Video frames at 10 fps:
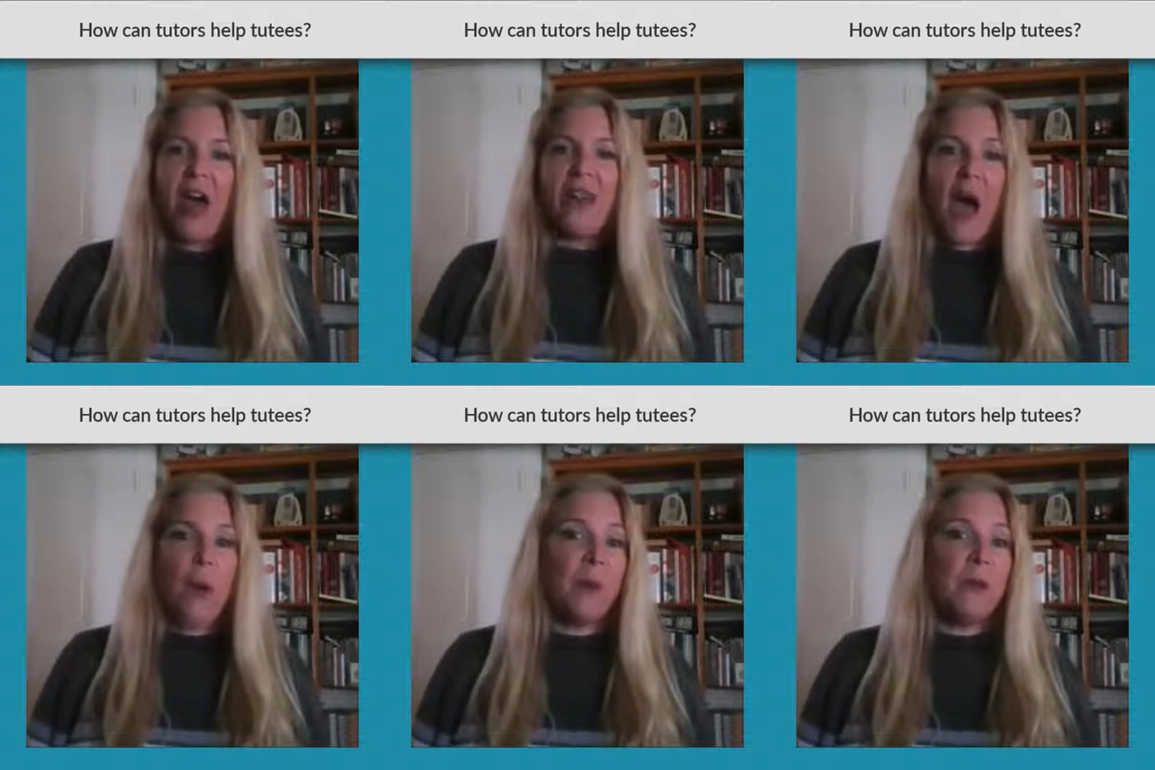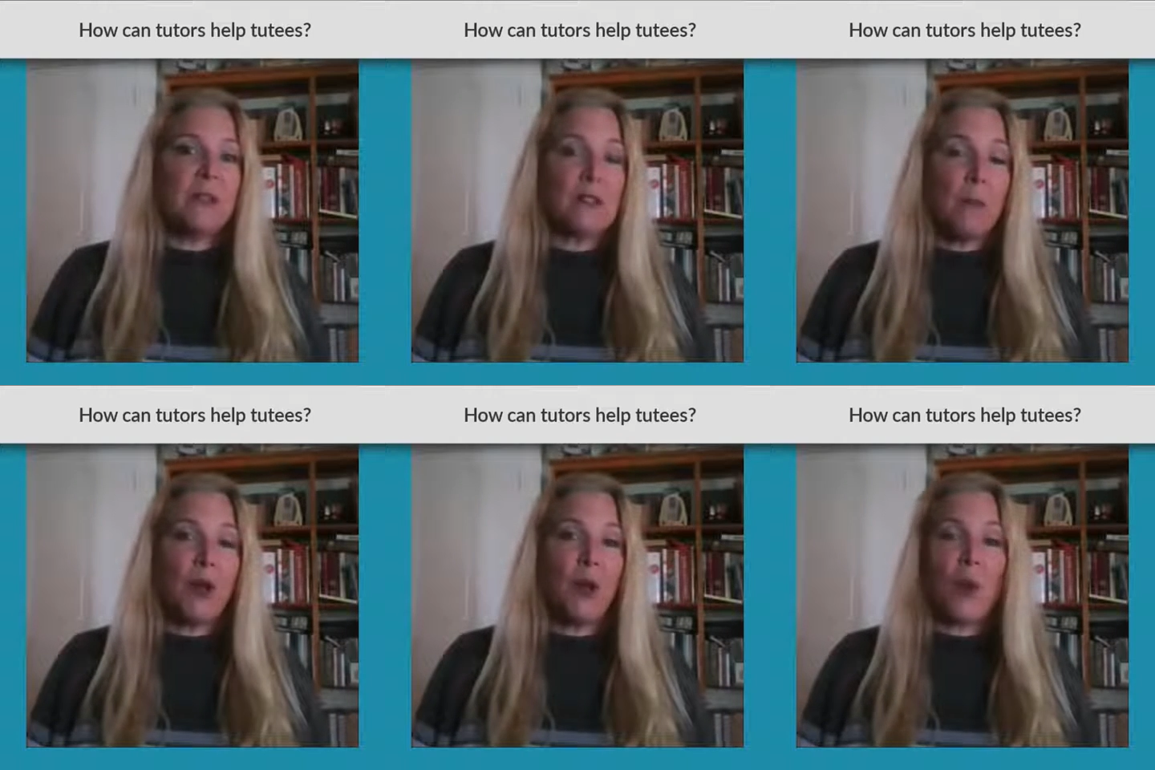That would be
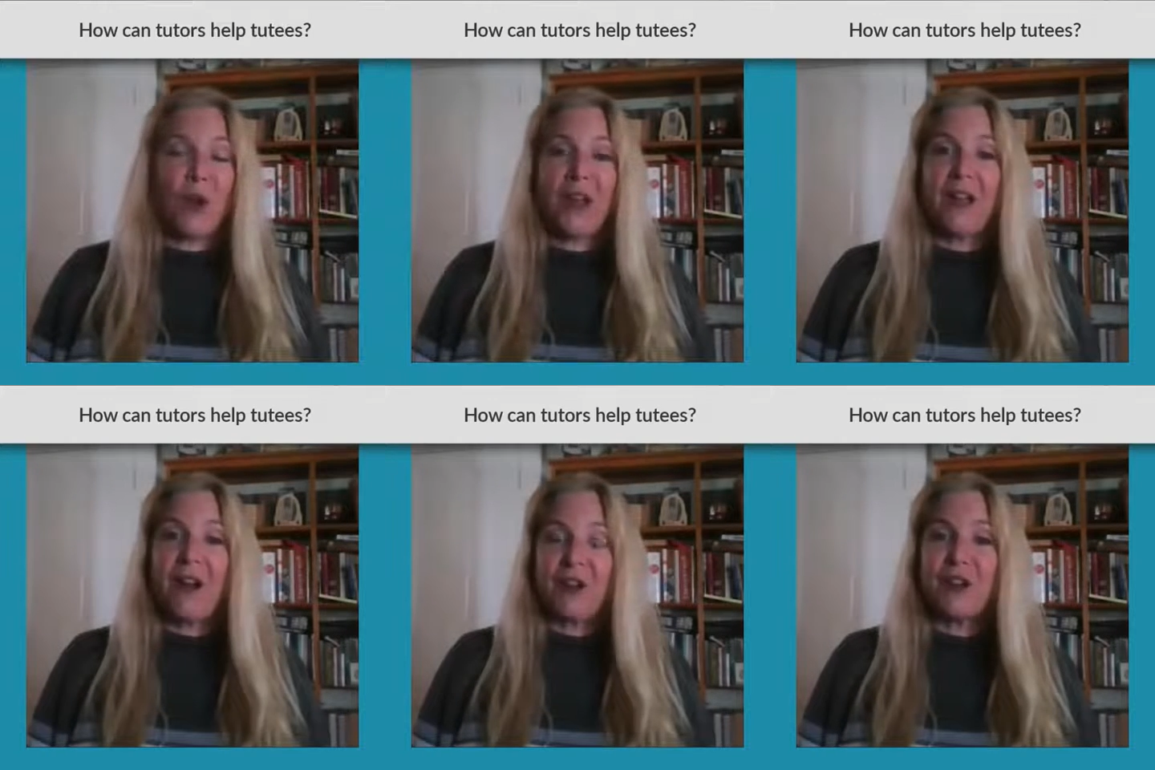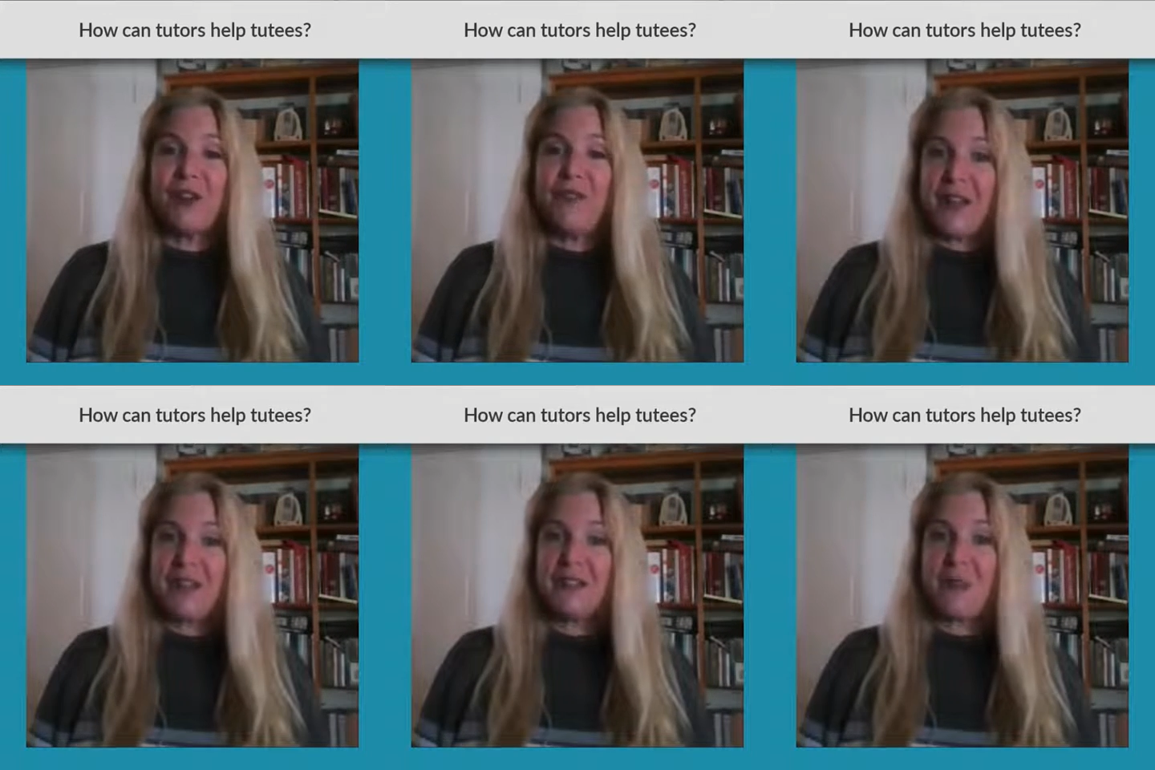somebody working under a
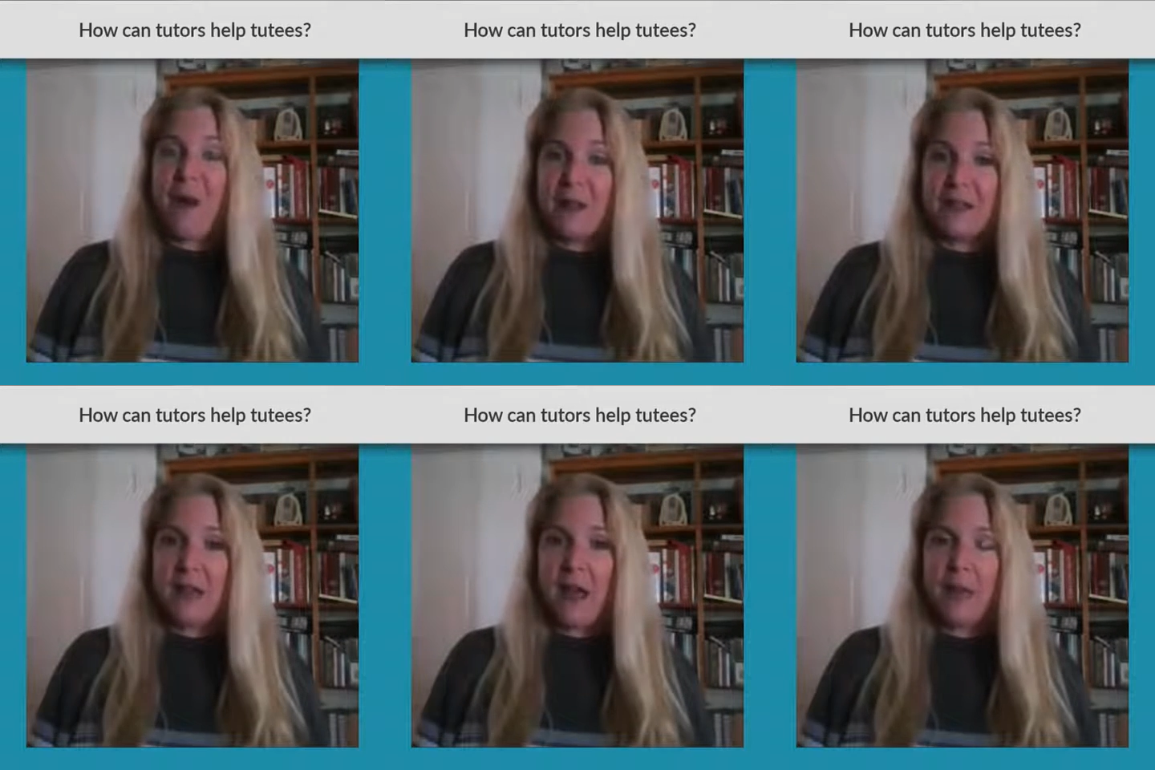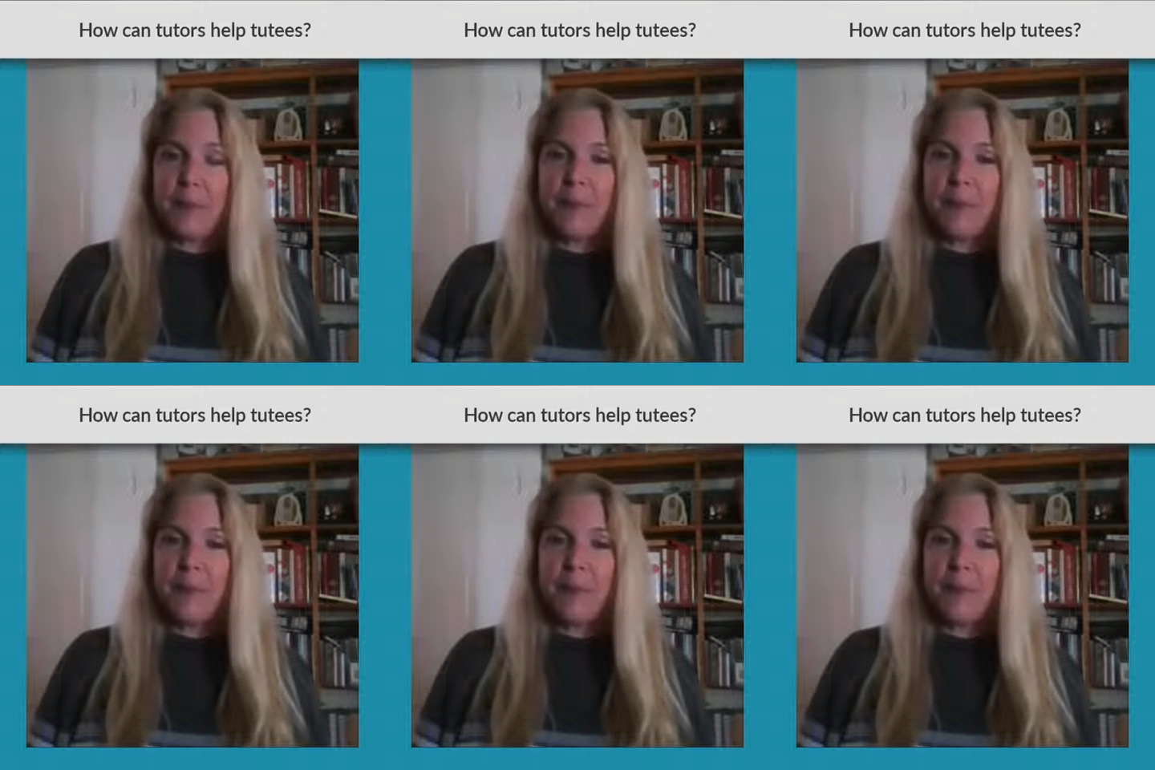fixed mindset.